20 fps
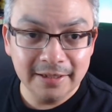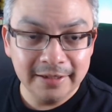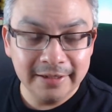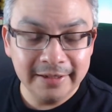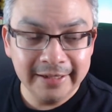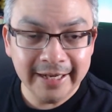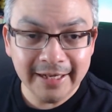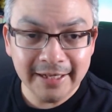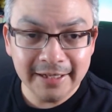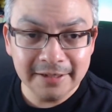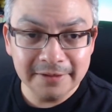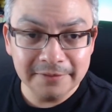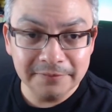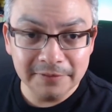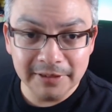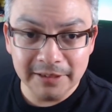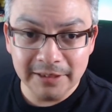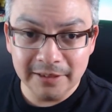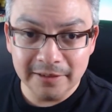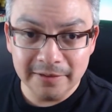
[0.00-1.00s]

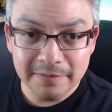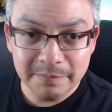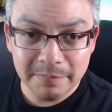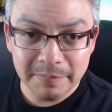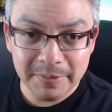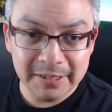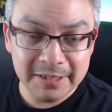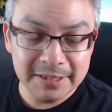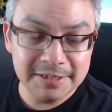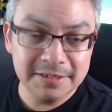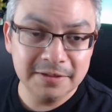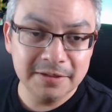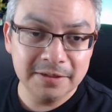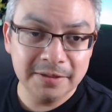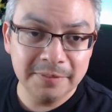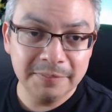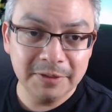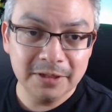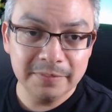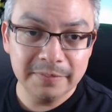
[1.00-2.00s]
negatively because of the
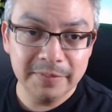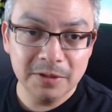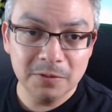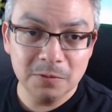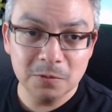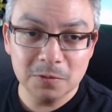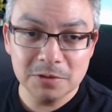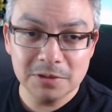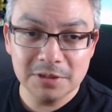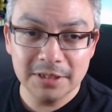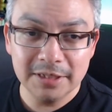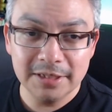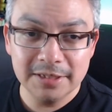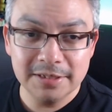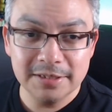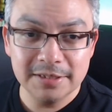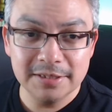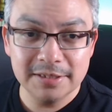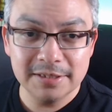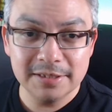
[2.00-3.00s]
upcoming rules
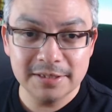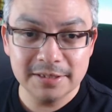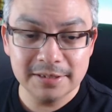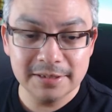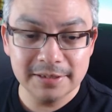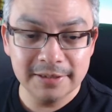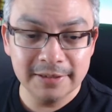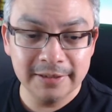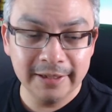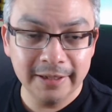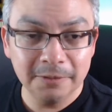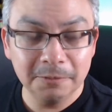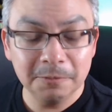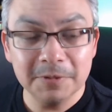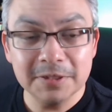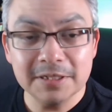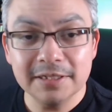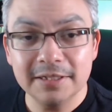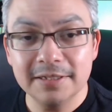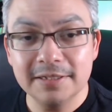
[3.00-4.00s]
changes that
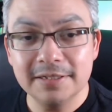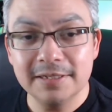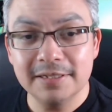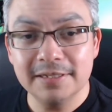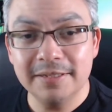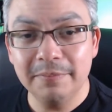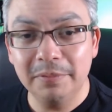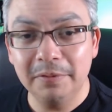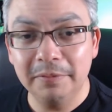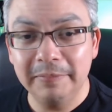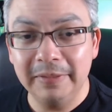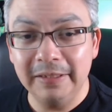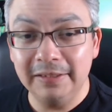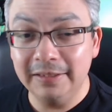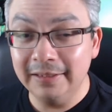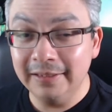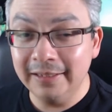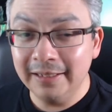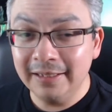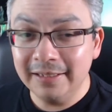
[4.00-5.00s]
WizKids is
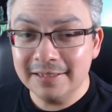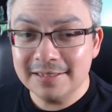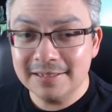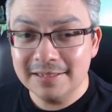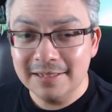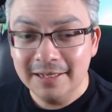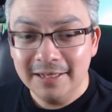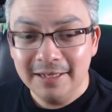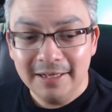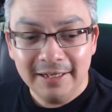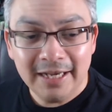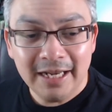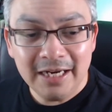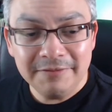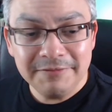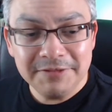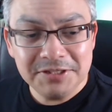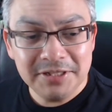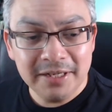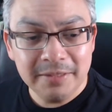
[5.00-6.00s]
implementing. And it's kind
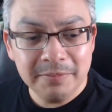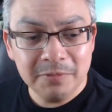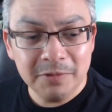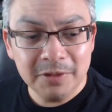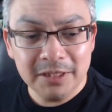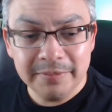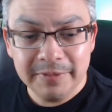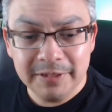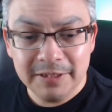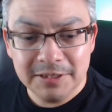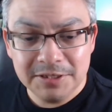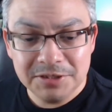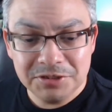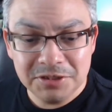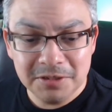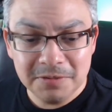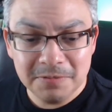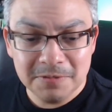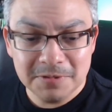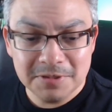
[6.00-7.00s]
of a shame, really, because
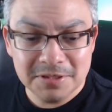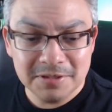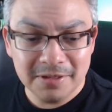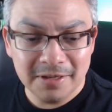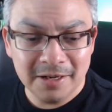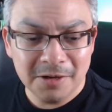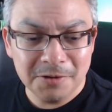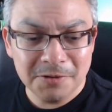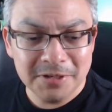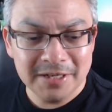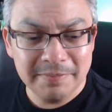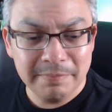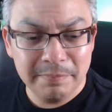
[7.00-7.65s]
she was already